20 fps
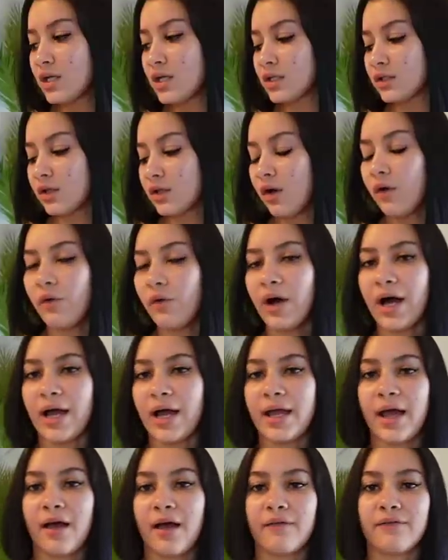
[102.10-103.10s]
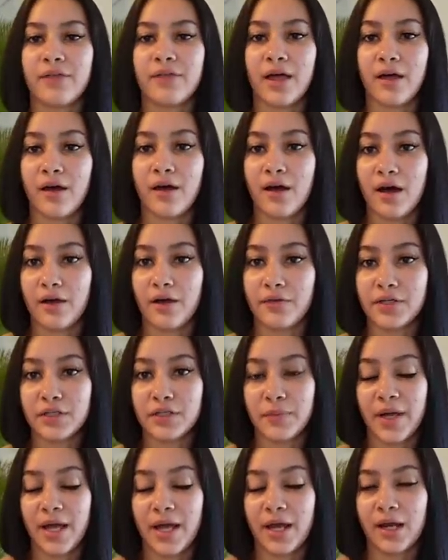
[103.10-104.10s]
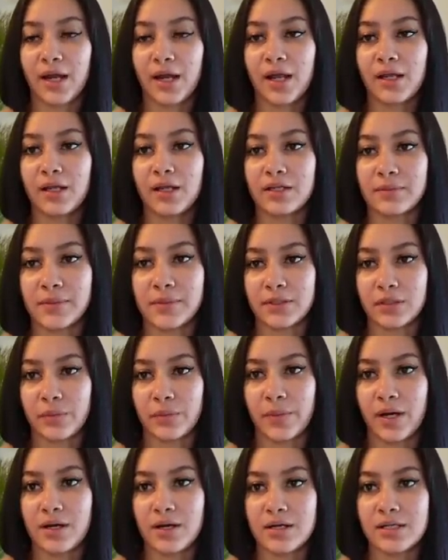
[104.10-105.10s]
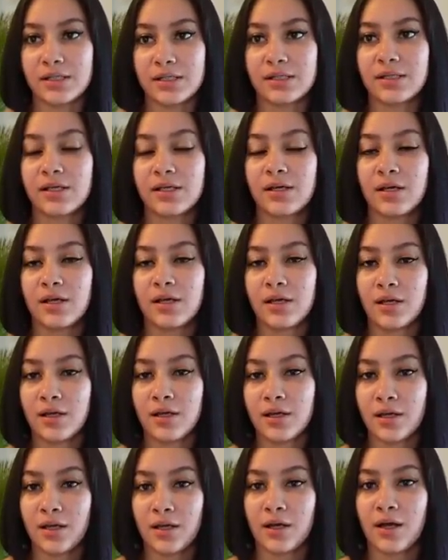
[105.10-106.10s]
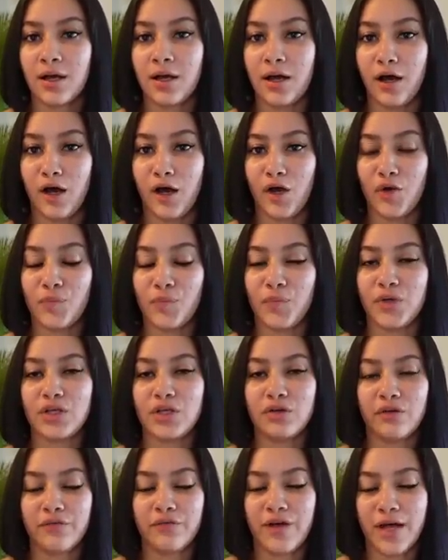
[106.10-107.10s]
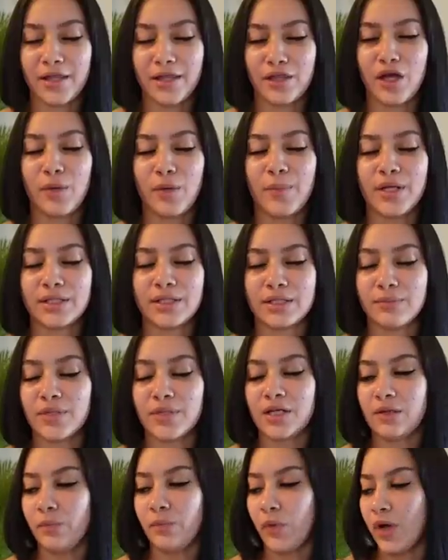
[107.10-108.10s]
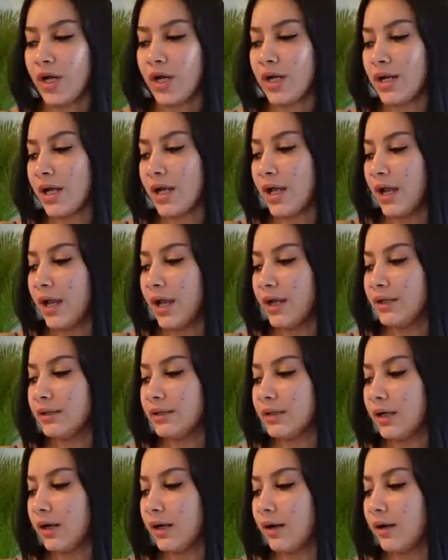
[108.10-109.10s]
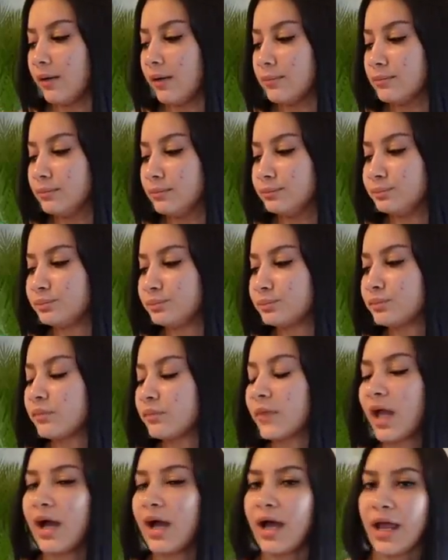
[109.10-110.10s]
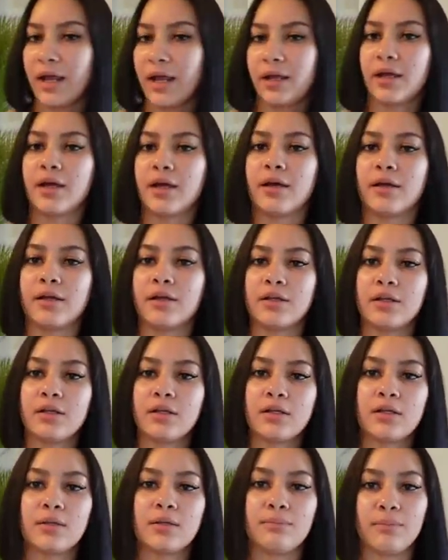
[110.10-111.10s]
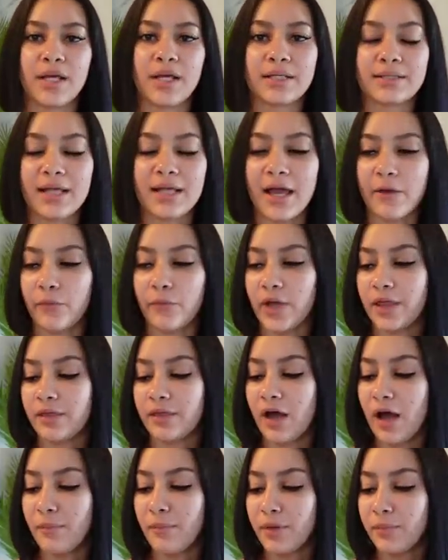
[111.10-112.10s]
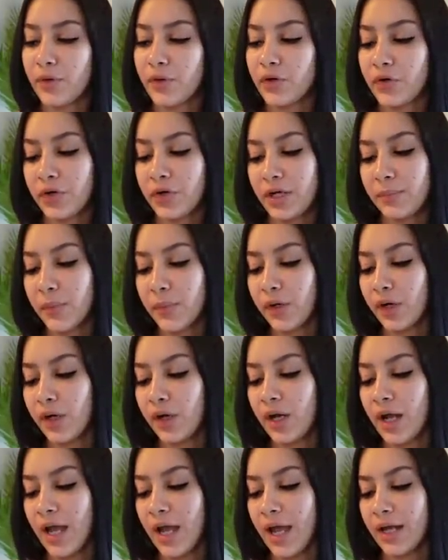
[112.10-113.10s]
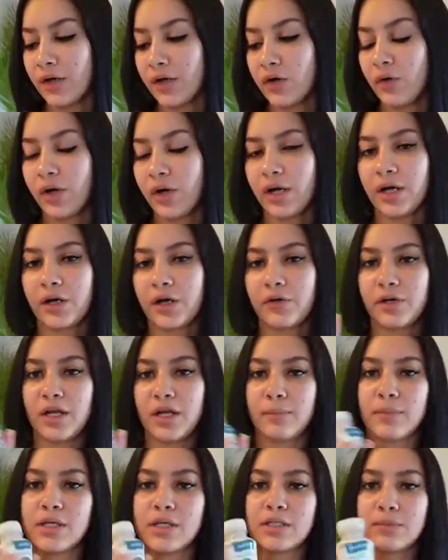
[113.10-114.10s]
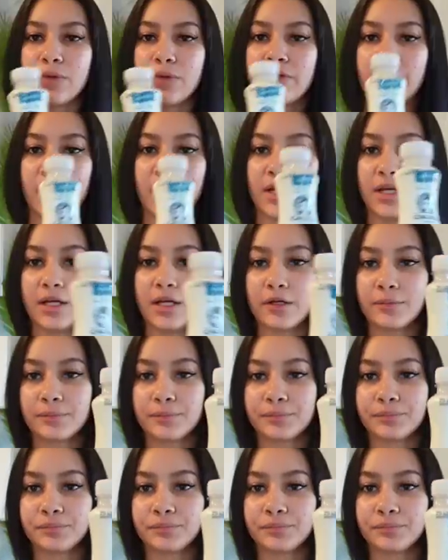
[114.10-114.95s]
So I have the orange pack Nespresso pods. You'll find them, it's the medium one. And I mix that with almond milk creamer and coconut cream, this one right here.